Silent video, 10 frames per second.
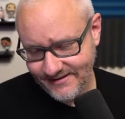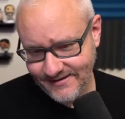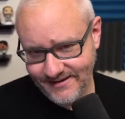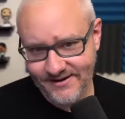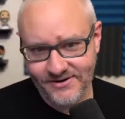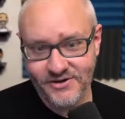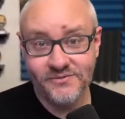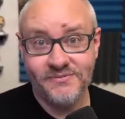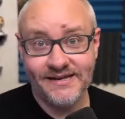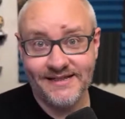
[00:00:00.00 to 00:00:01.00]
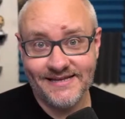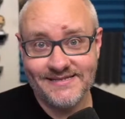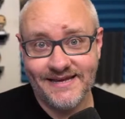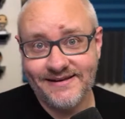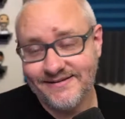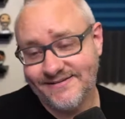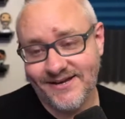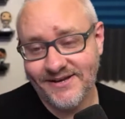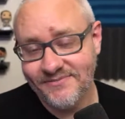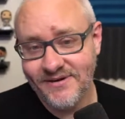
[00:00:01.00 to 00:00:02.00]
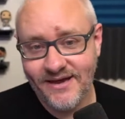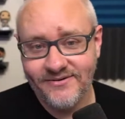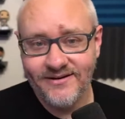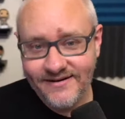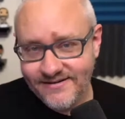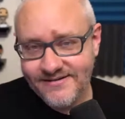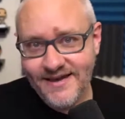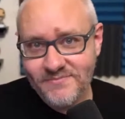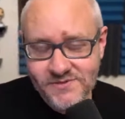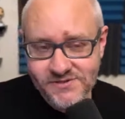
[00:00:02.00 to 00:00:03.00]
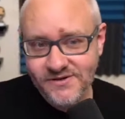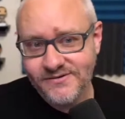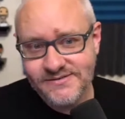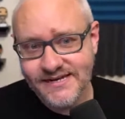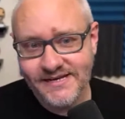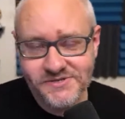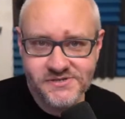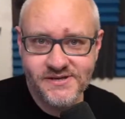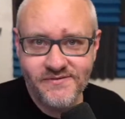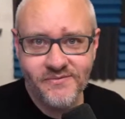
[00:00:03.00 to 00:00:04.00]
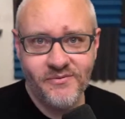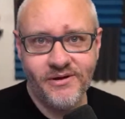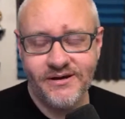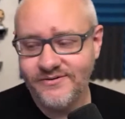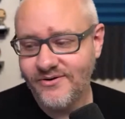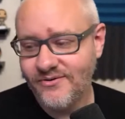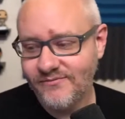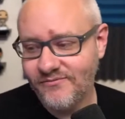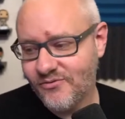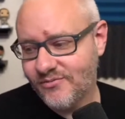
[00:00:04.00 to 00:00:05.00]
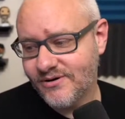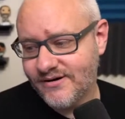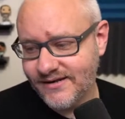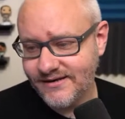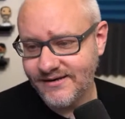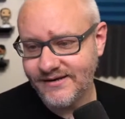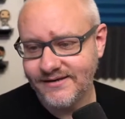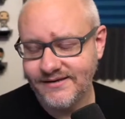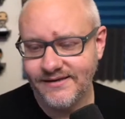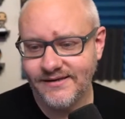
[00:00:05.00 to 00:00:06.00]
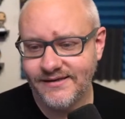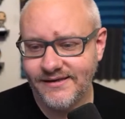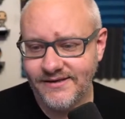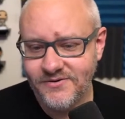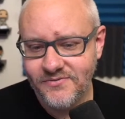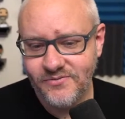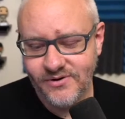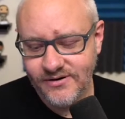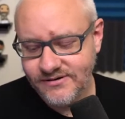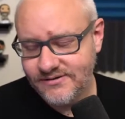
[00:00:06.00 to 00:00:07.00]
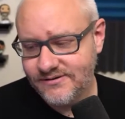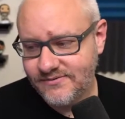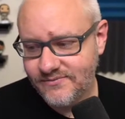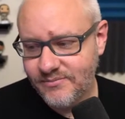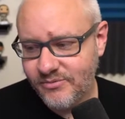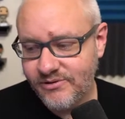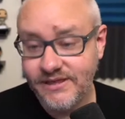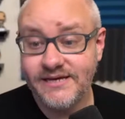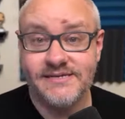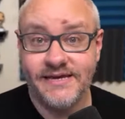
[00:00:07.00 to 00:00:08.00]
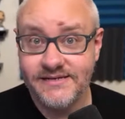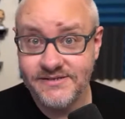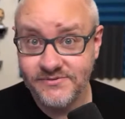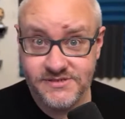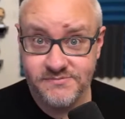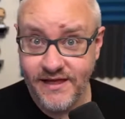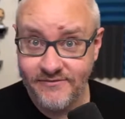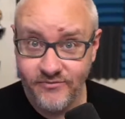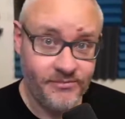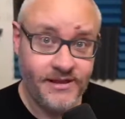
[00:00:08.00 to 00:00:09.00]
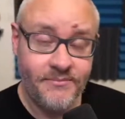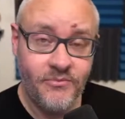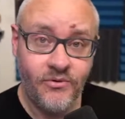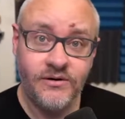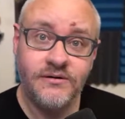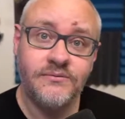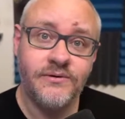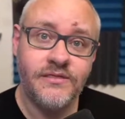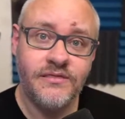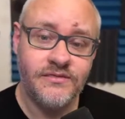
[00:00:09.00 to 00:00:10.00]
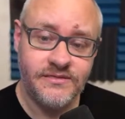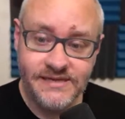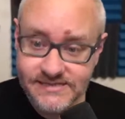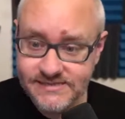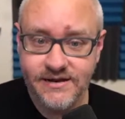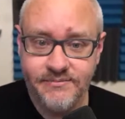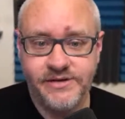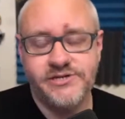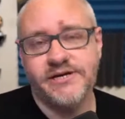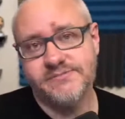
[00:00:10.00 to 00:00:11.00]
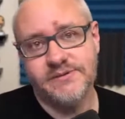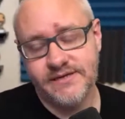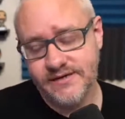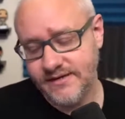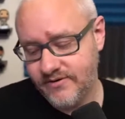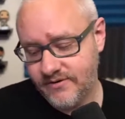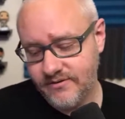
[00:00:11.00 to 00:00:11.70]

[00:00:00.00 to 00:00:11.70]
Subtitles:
I don't know, good meeting last night talking about episodes and extra stuff that we want to do going forward, and we're we've been really excited to use this platform a lot more with the Sunday mic checks, but then even